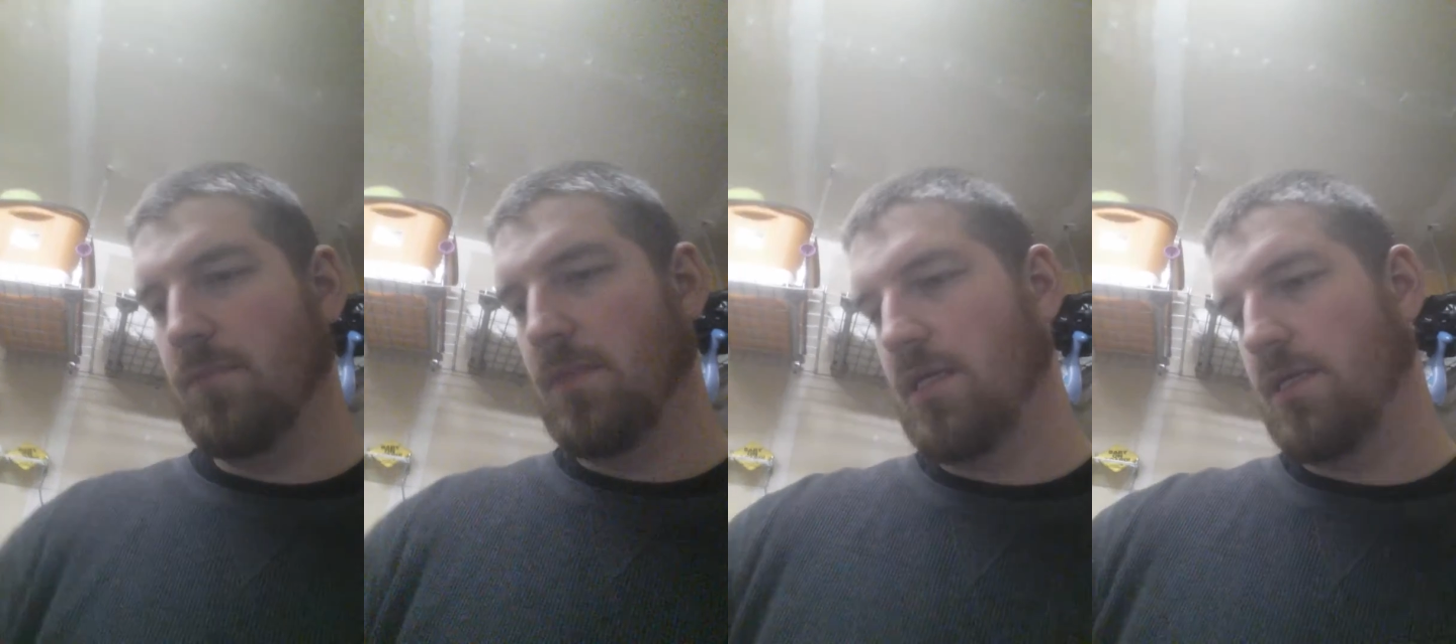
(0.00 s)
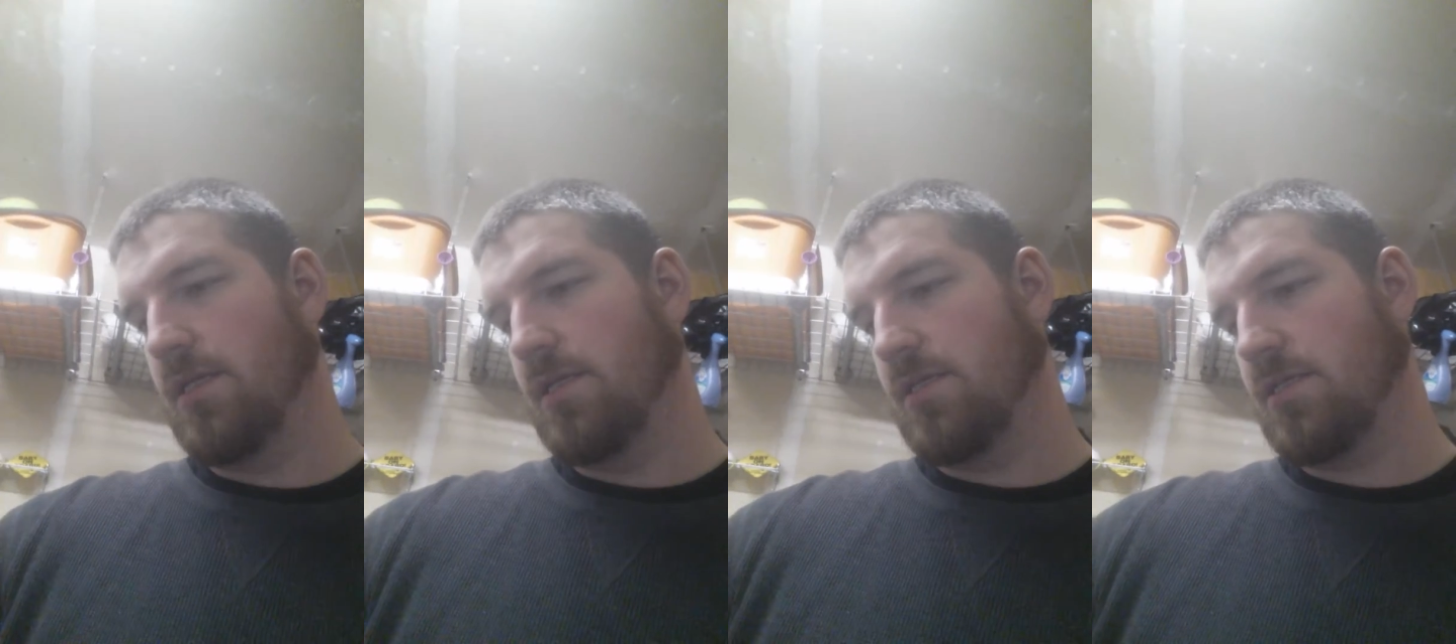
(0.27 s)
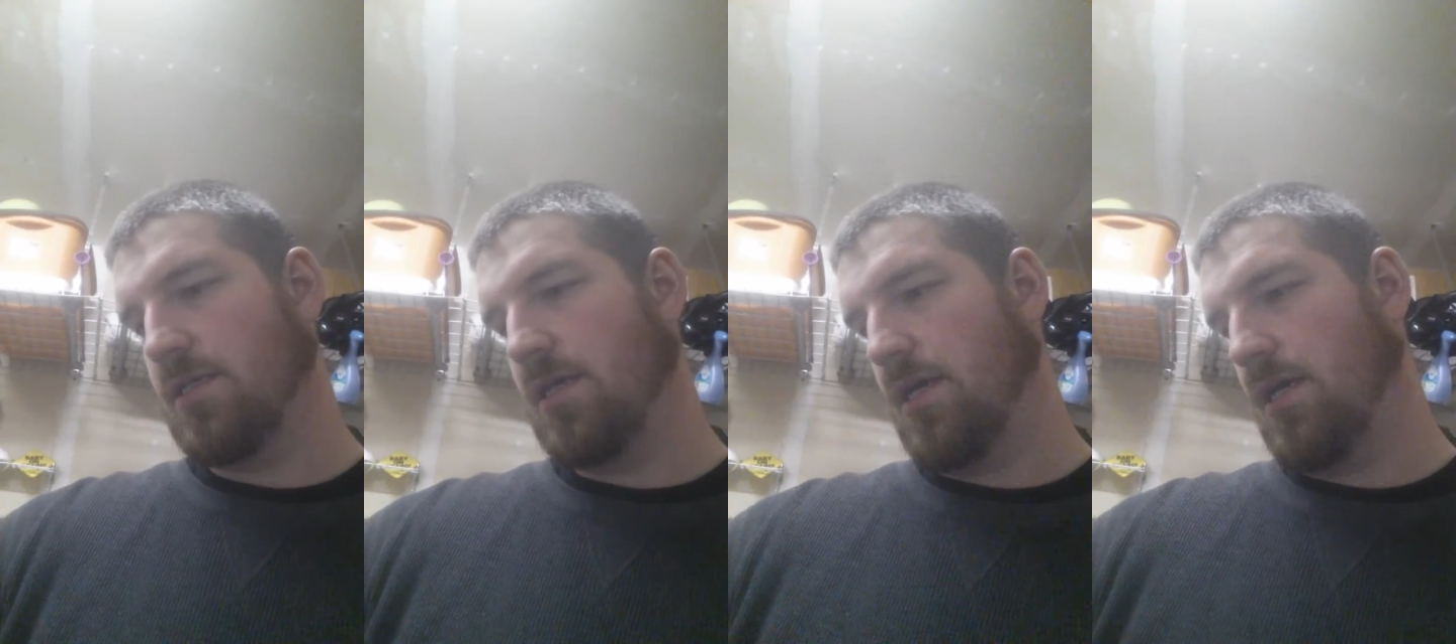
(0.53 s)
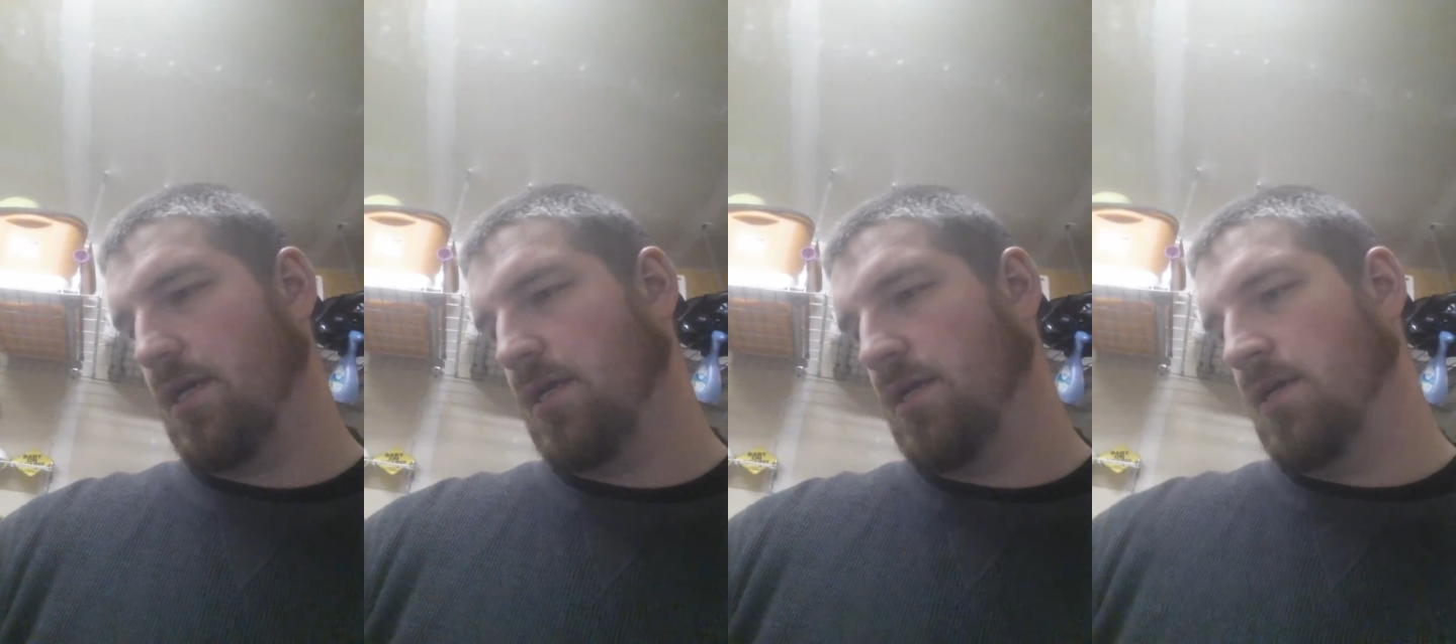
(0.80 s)
And they
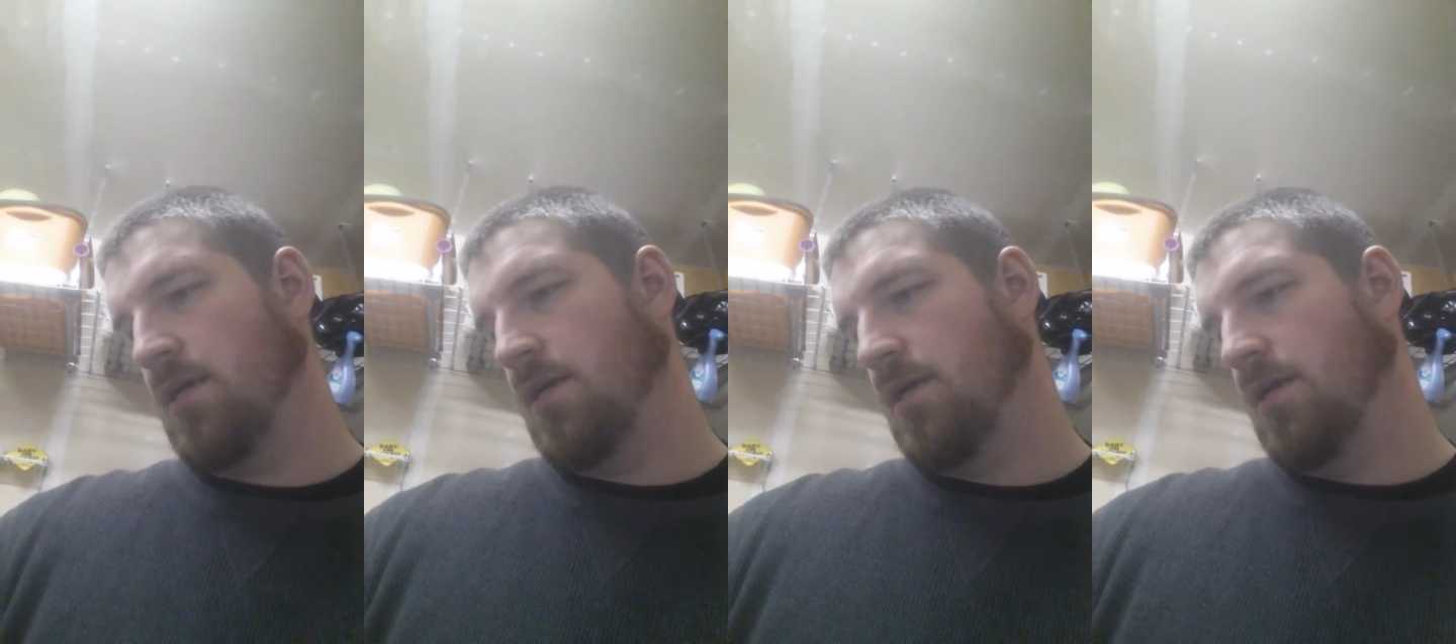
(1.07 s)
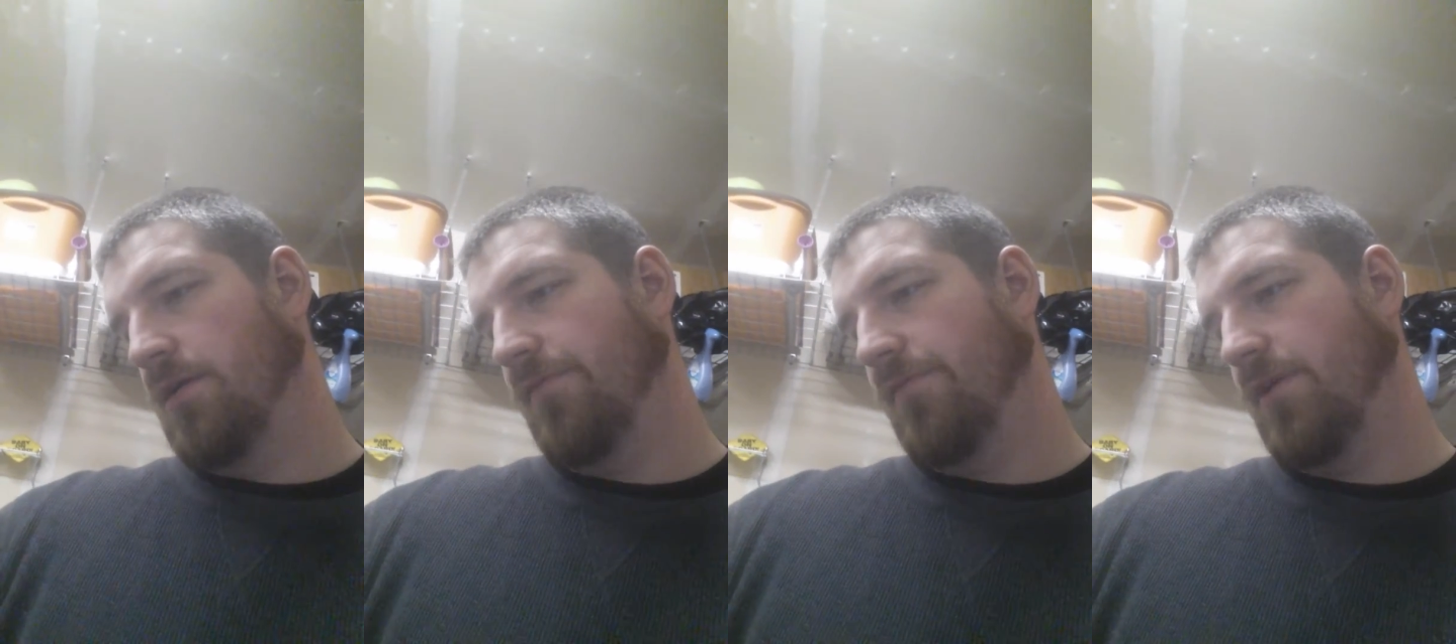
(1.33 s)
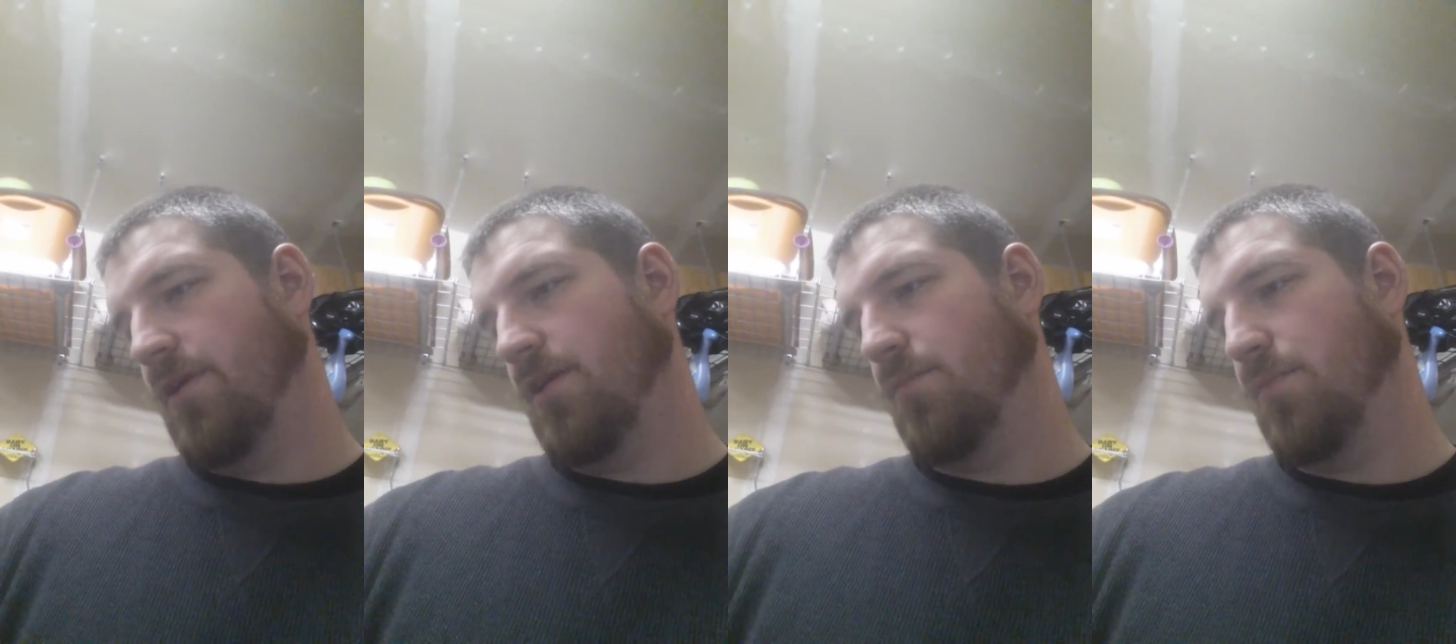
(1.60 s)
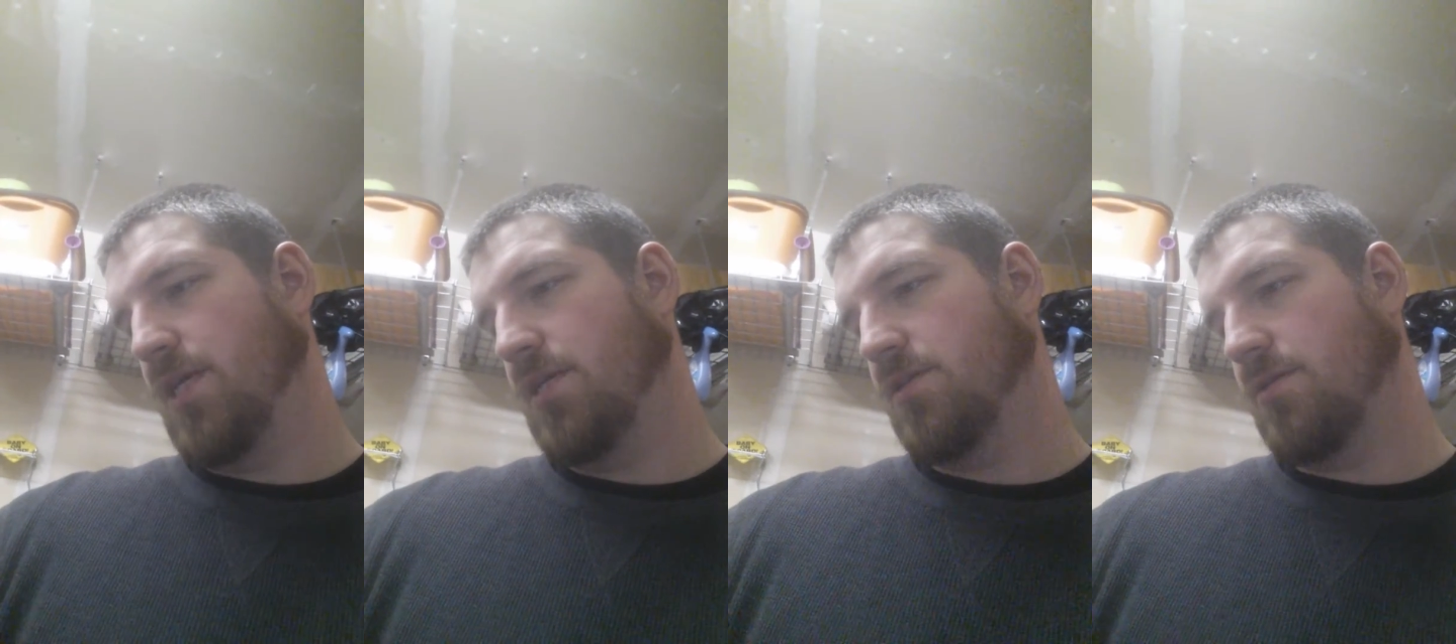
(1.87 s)
say vanilla
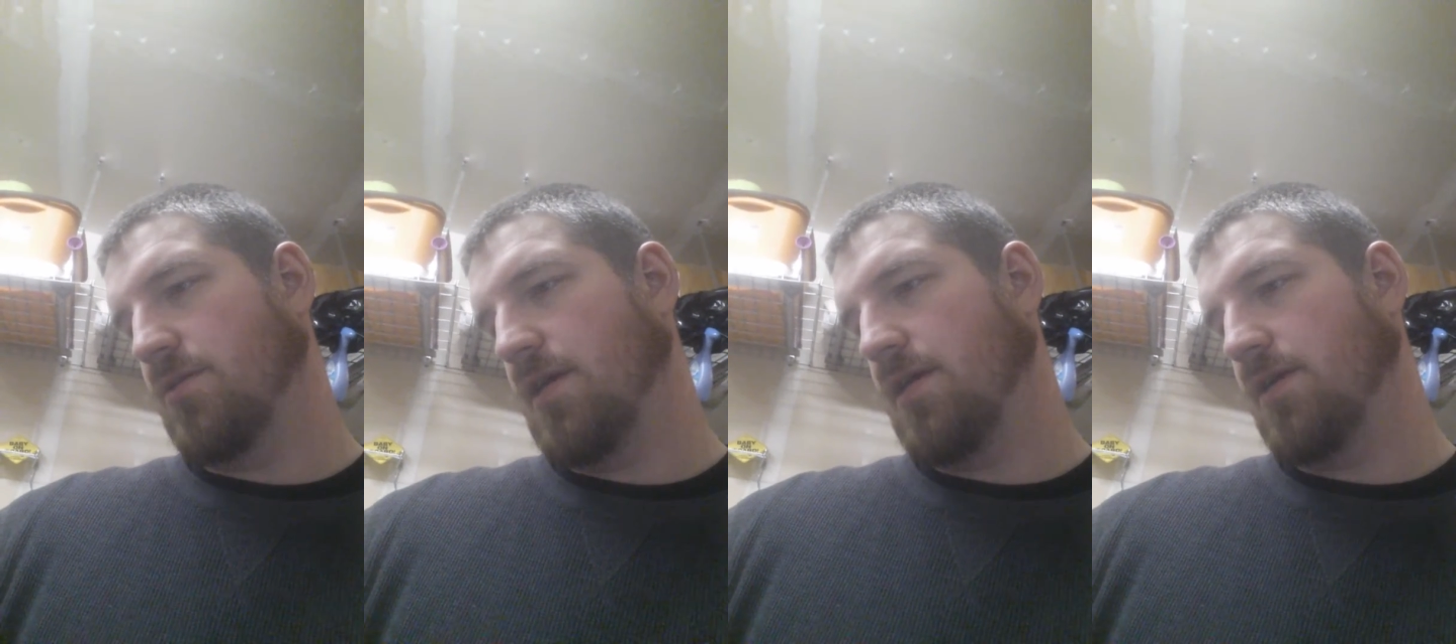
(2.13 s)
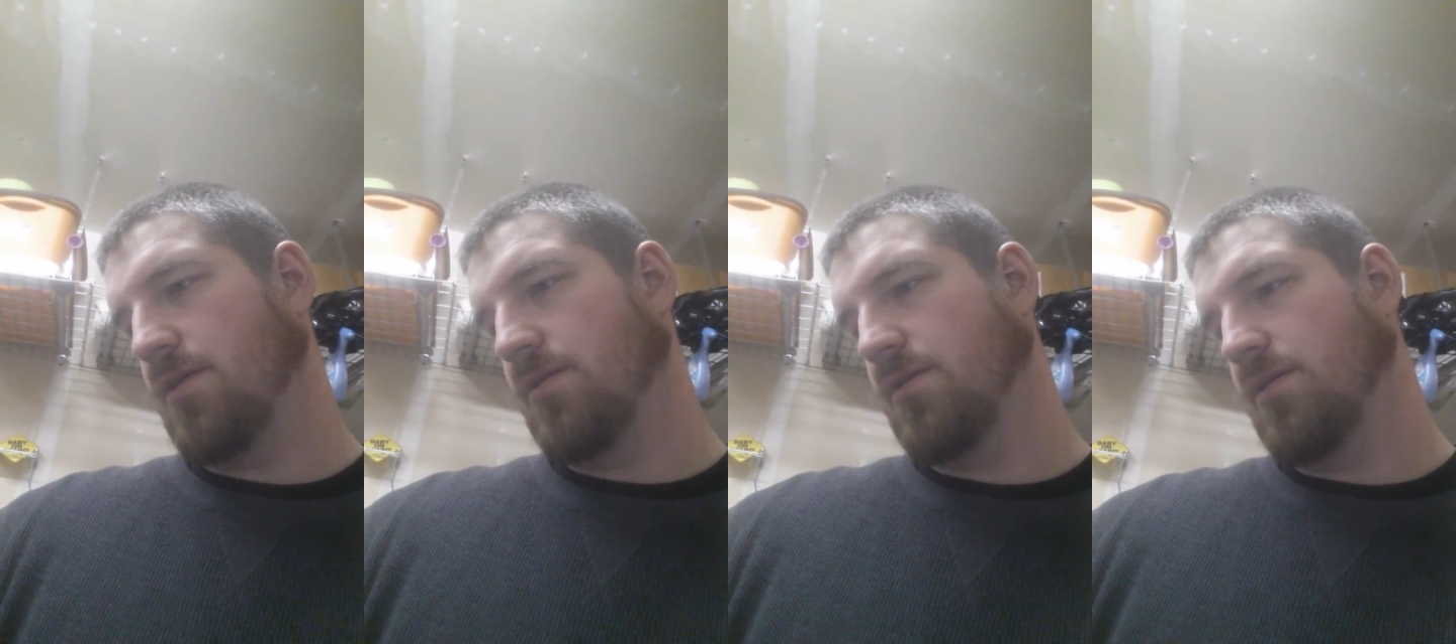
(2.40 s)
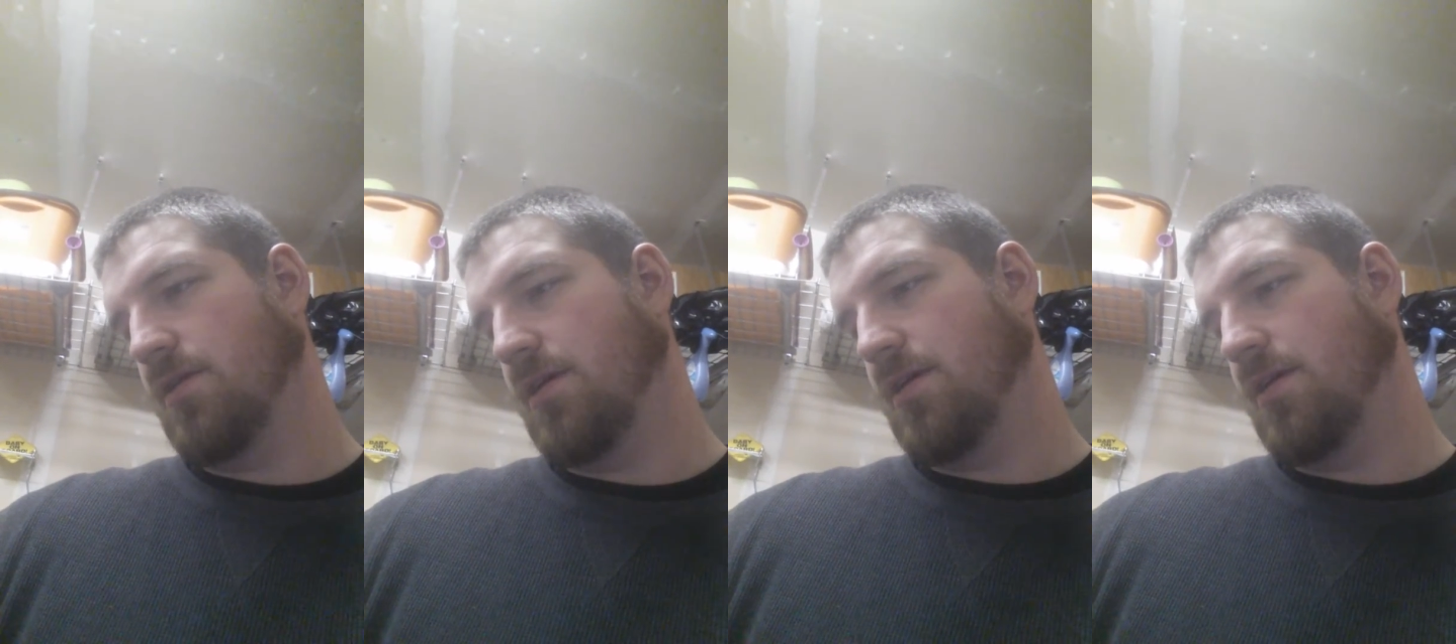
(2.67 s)
beans are added to the